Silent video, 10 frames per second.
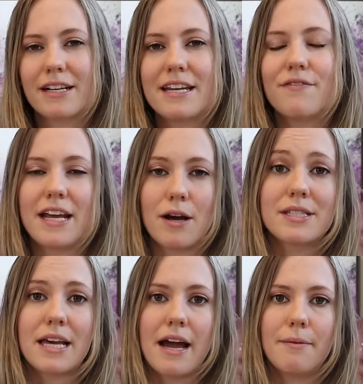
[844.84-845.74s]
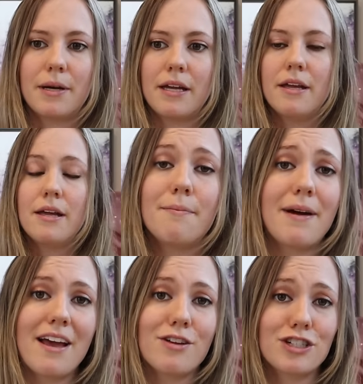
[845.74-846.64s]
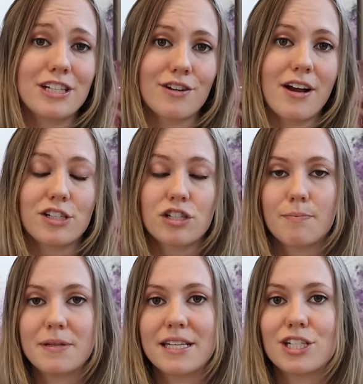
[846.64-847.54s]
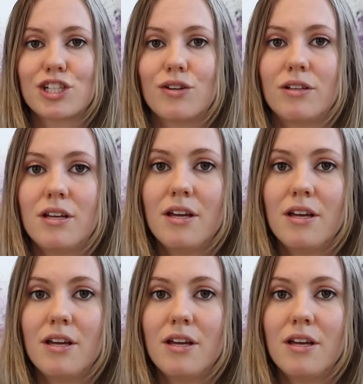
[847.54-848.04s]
activity outside, but my allergies are actually positional.